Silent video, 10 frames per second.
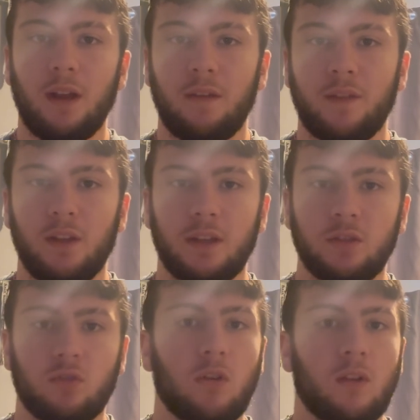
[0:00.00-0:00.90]
I feel like
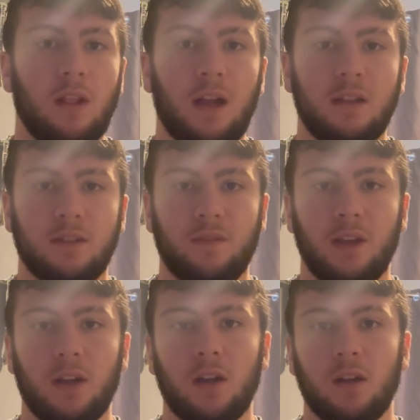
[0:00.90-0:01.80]
he's grown a lot as a
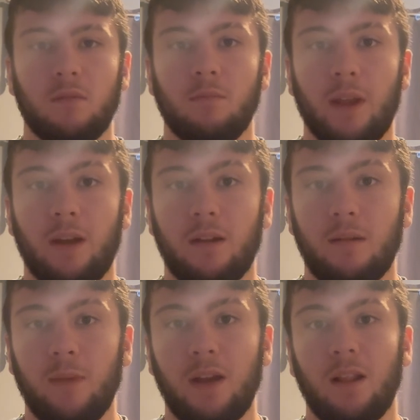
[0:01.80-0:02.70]
fighter and
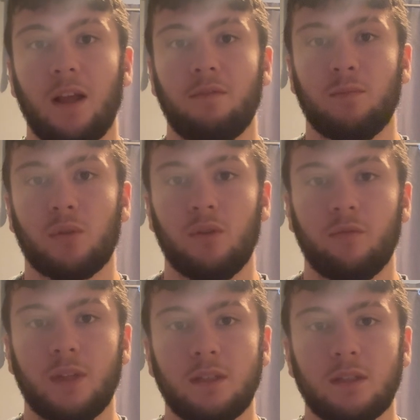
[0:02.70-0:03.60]
made a lot of
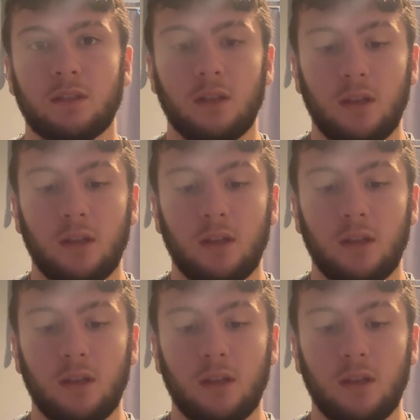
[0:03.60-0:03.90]
improvements.